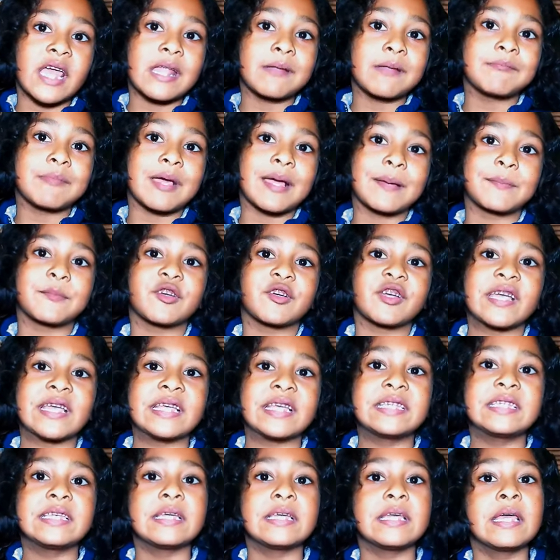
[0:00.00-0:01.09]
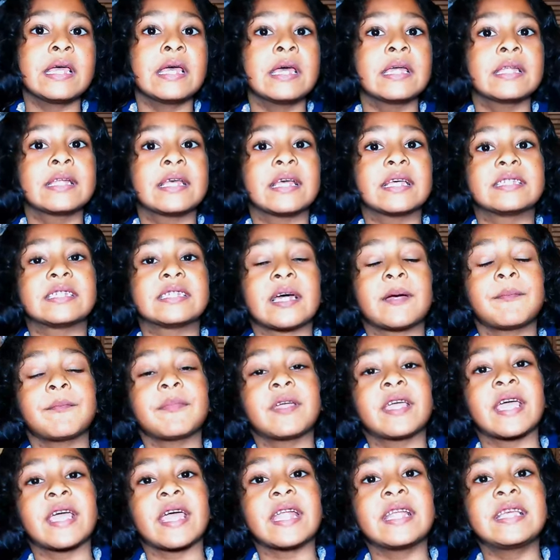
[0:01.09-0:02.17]
and memories to
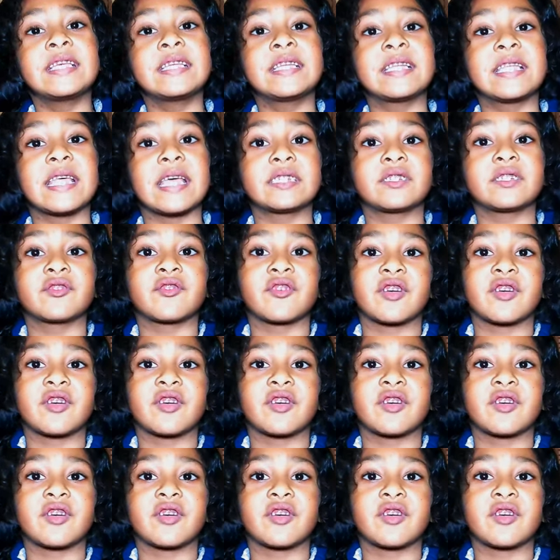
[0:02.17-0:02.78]
some kids this